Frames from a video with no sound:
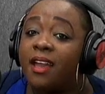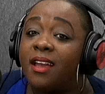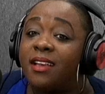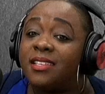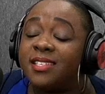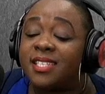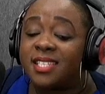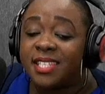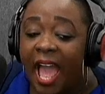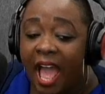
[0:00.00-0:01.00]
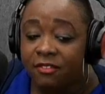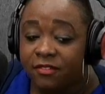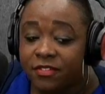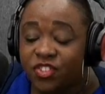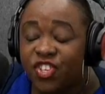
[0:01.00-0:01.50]

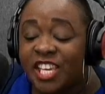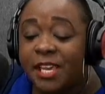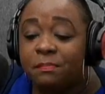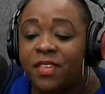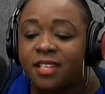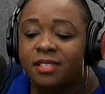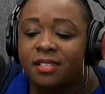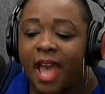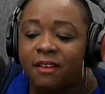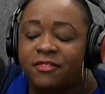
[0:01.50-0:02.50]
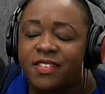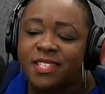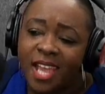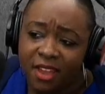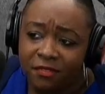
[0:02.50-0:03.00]
staff to keep their staff
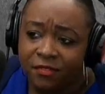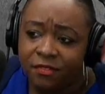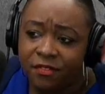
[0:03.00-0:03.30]
safe.